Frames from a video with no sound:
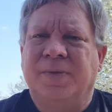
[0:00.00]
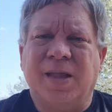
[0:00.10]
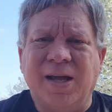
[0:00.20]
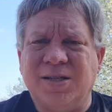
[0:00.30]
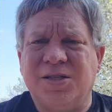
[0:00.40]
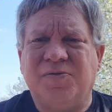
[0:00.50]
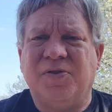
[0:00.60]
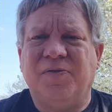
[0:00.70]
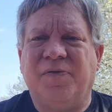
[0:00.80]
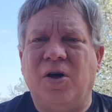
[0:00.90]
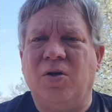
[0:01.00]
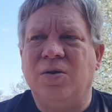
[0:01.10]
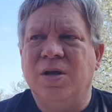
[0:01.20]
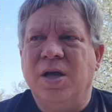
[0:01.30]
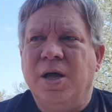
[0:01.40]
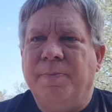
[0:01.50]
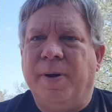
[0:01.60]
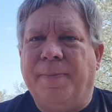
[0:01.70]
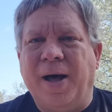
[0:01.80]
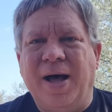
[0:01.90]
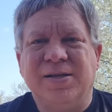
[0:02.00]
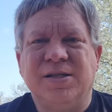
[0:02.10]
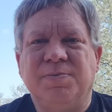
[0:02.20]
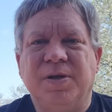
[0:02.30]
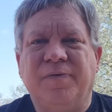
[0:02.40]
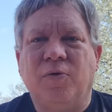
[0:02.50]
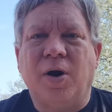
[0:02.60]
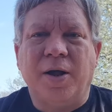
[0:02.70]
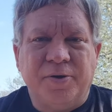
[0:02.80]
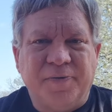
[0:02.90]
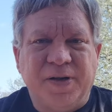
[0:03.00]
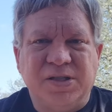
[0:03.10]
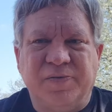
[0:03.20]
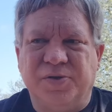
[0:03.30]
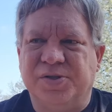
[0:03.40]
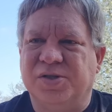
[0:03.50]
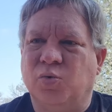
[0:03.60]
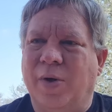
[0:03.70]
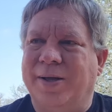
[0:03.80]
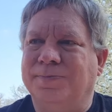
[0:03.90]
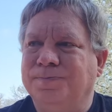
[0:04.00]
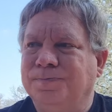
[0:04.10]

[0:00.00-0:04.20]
not just for the fall, but possibly for other festivals as well.